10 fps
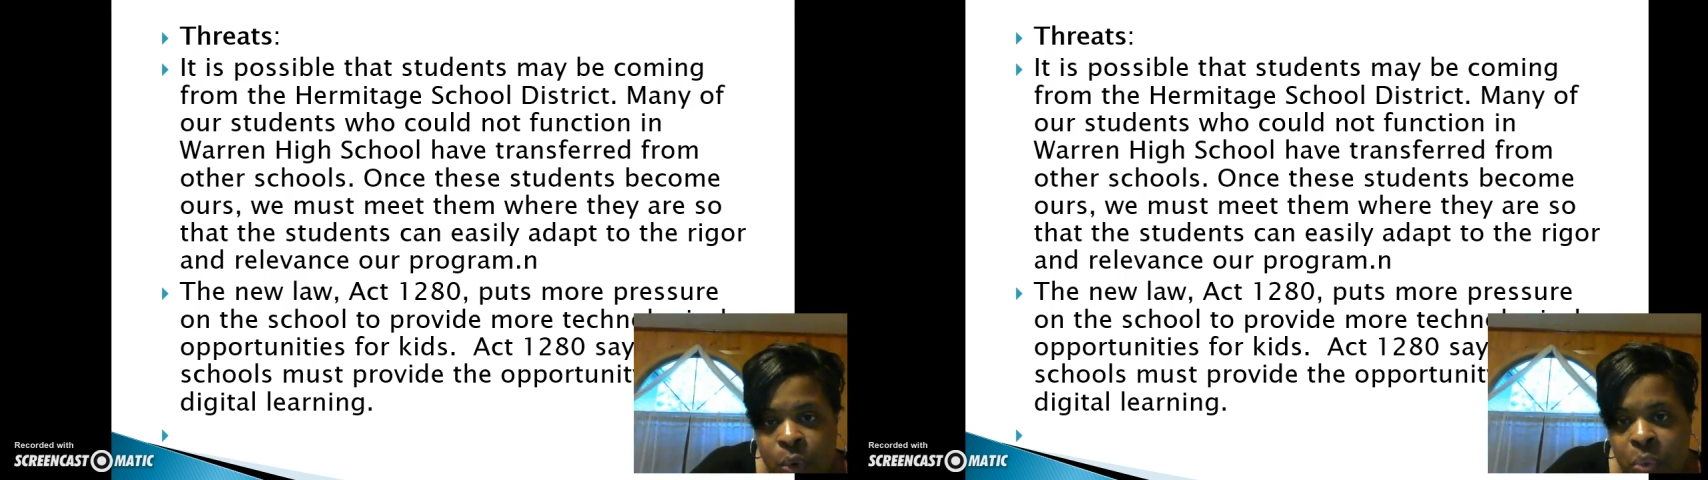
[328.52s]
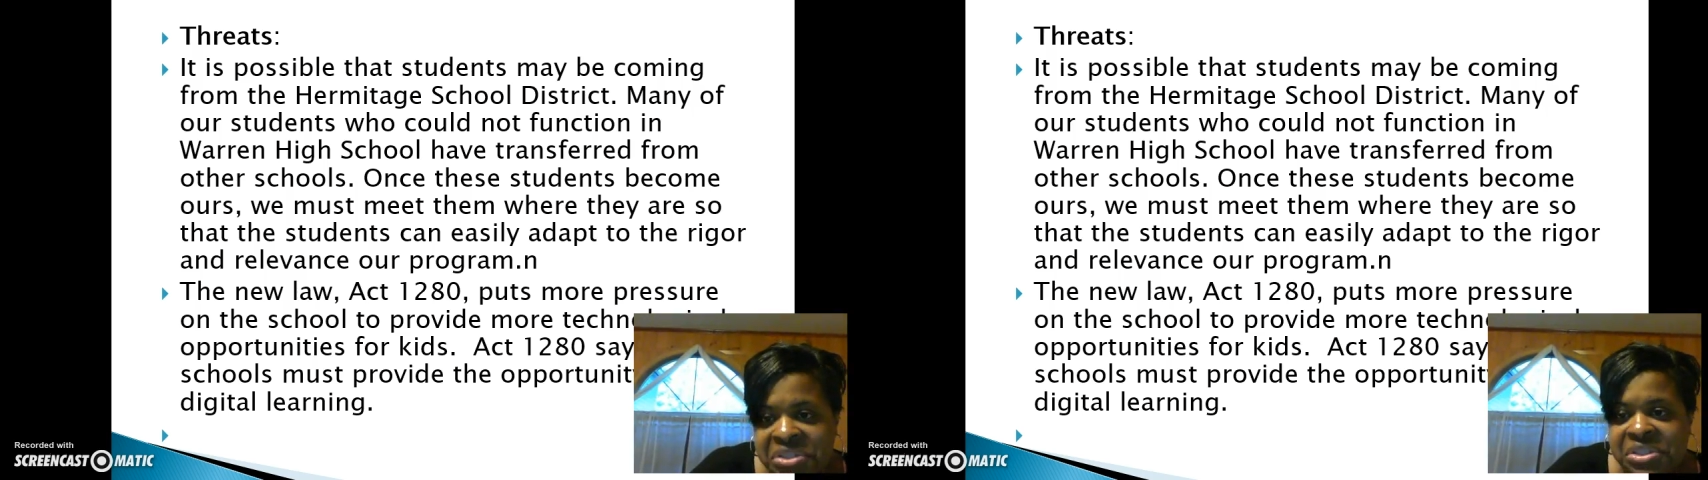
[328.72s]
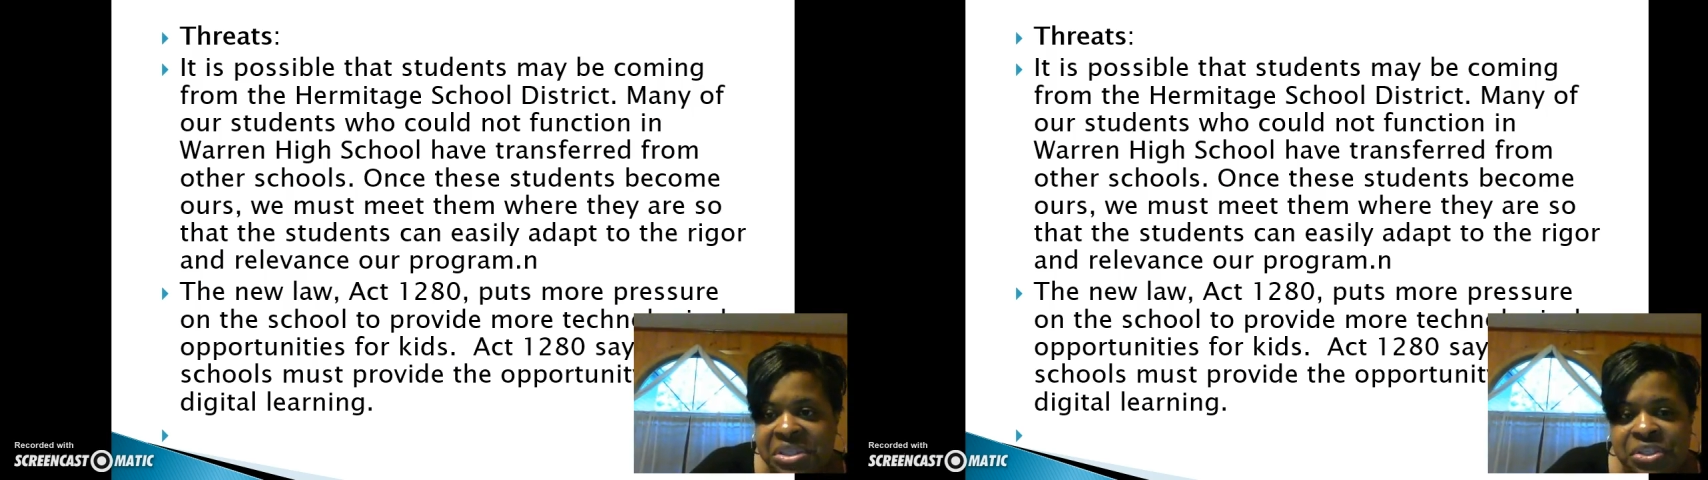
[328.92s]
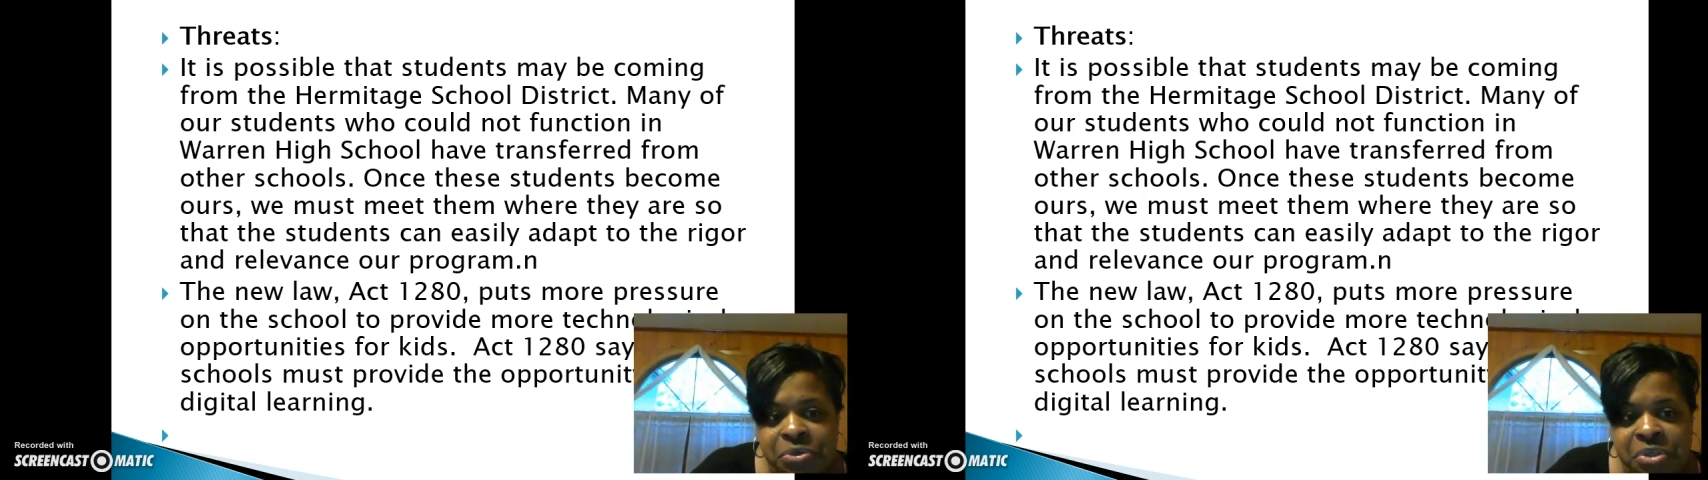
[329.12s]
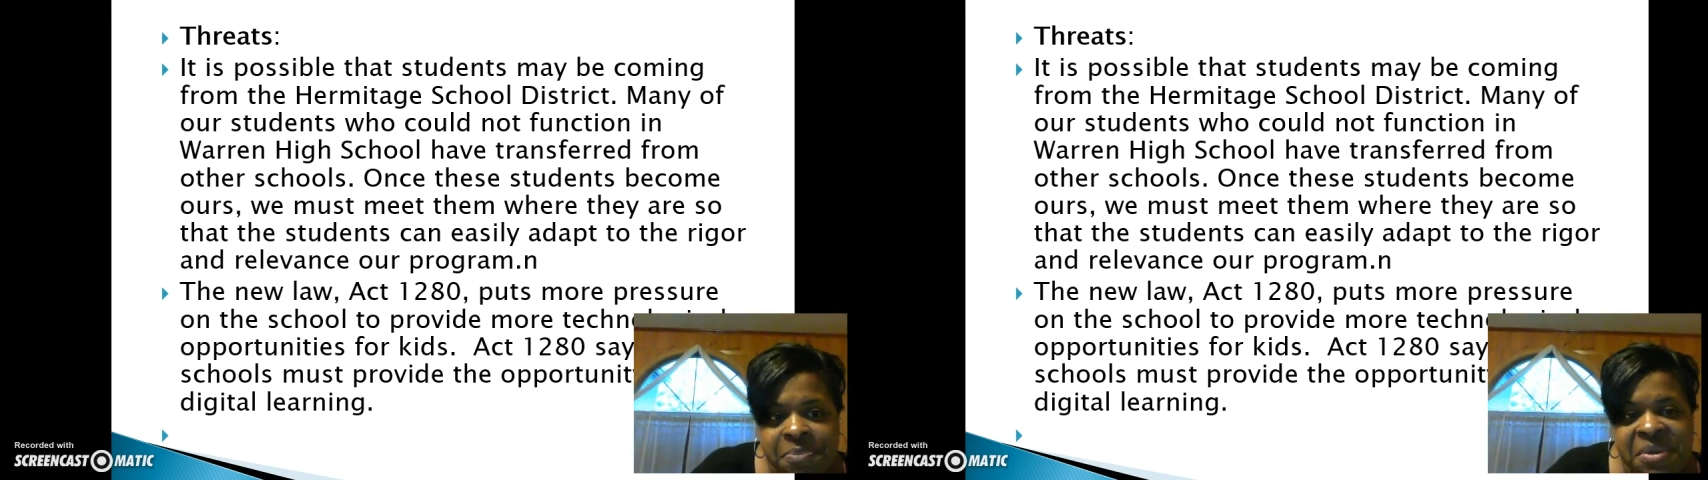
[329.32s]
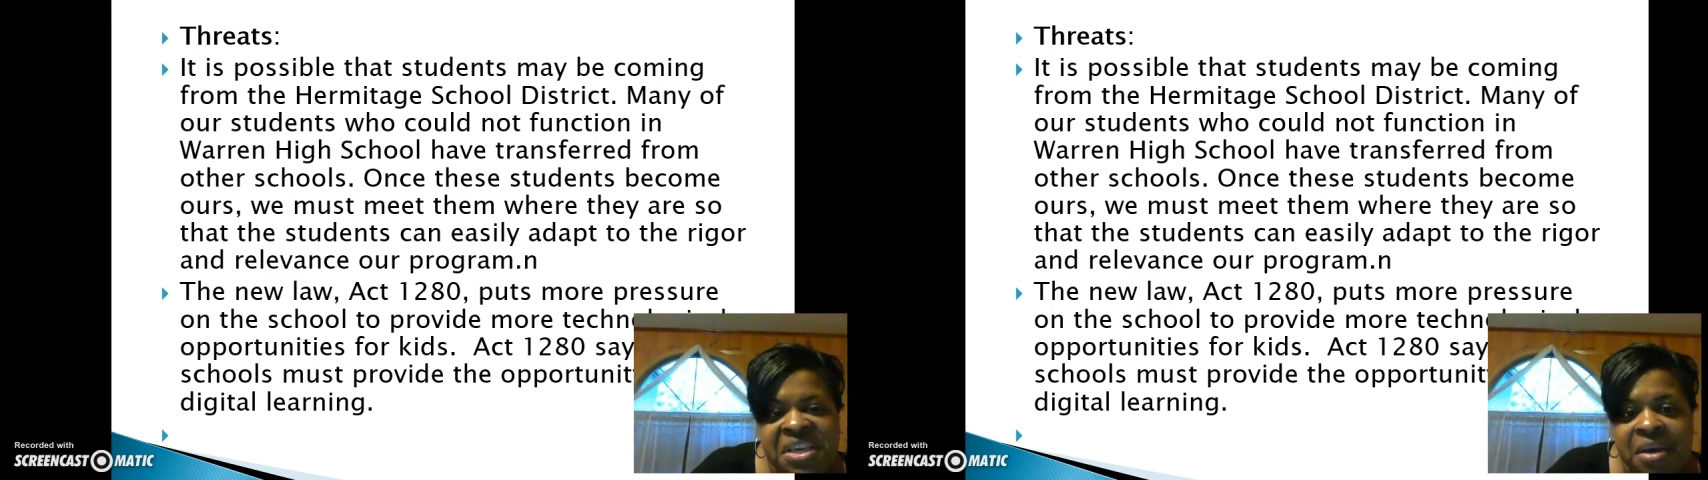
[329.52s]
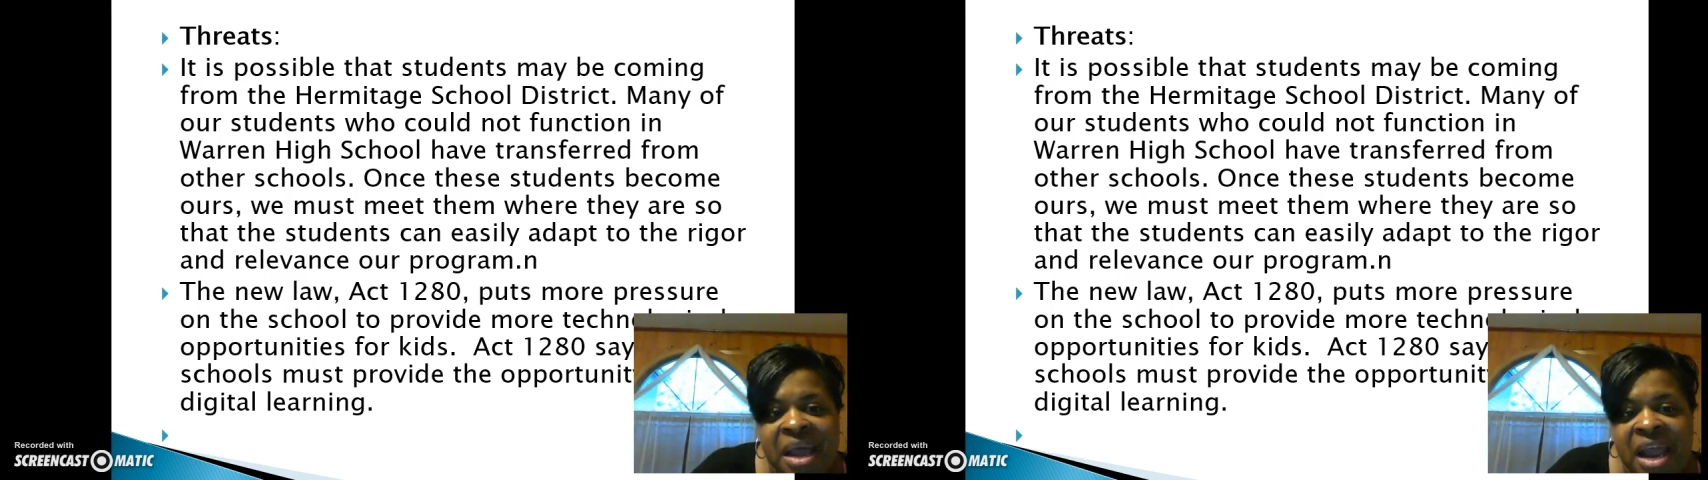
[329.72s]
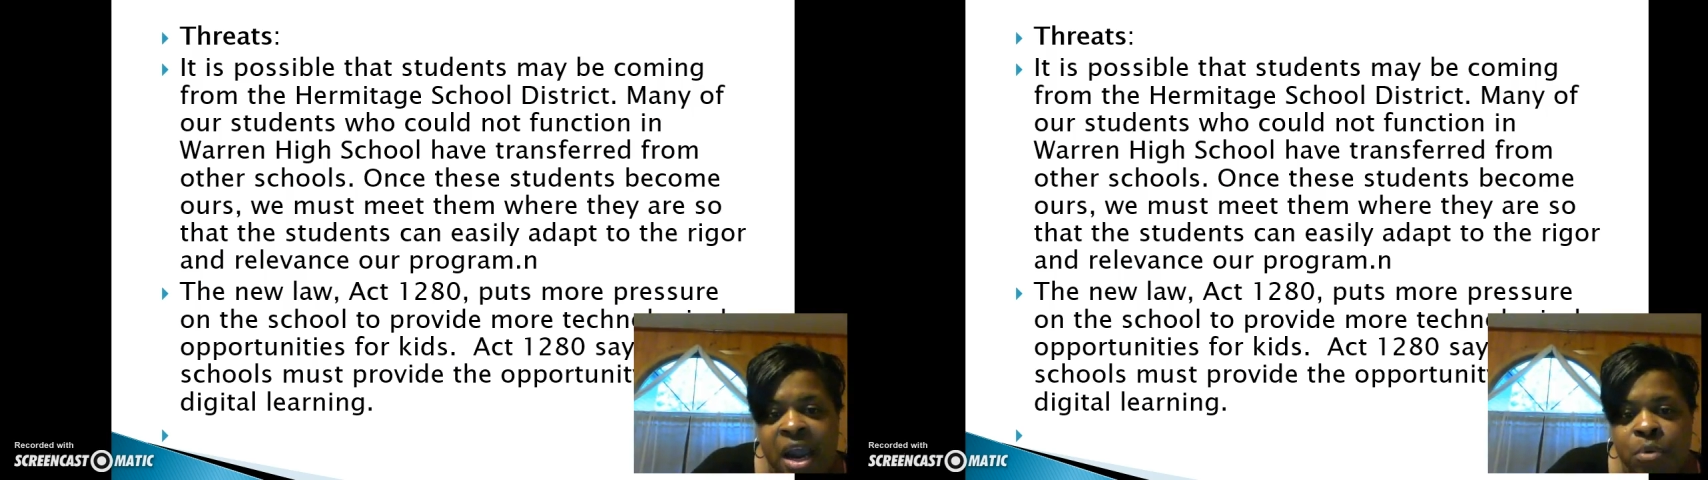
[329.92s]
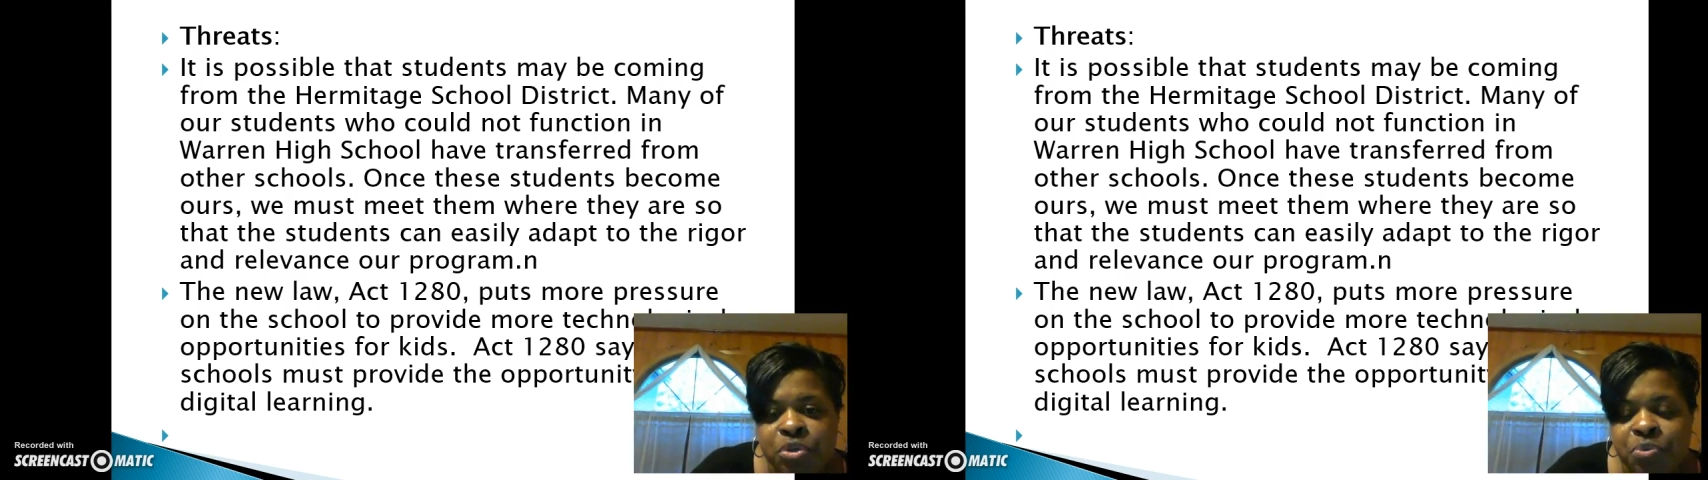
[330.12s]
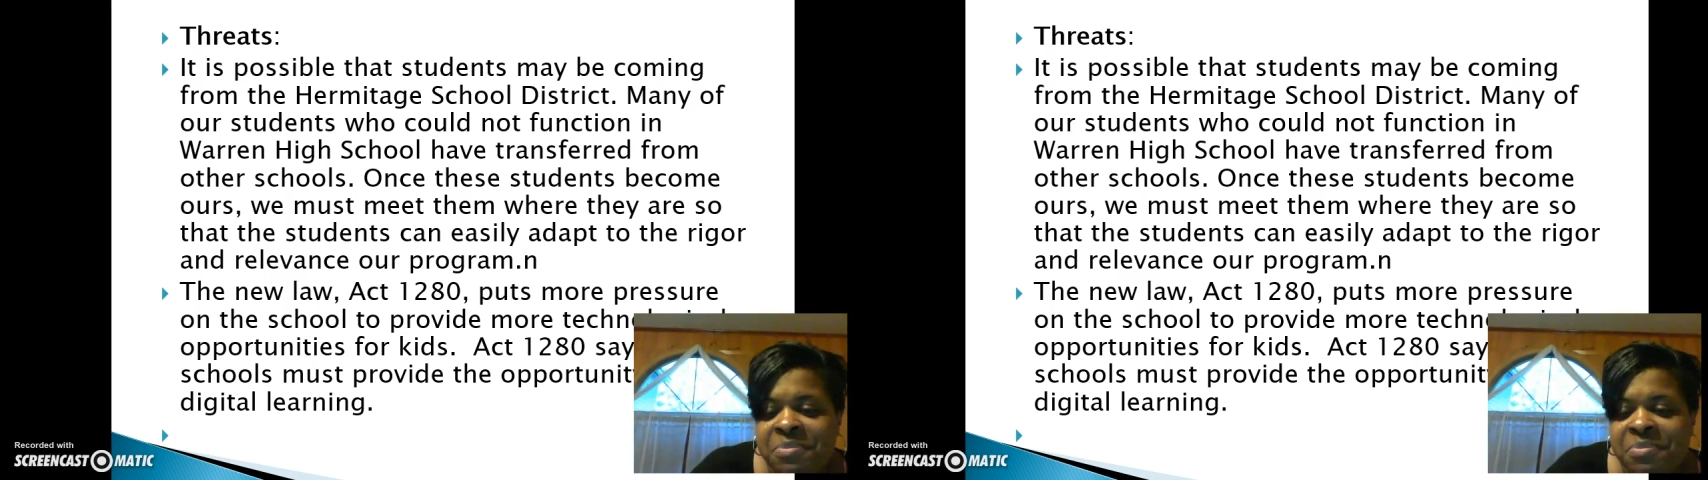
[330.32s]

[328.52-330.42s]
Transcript: Once these students become ours,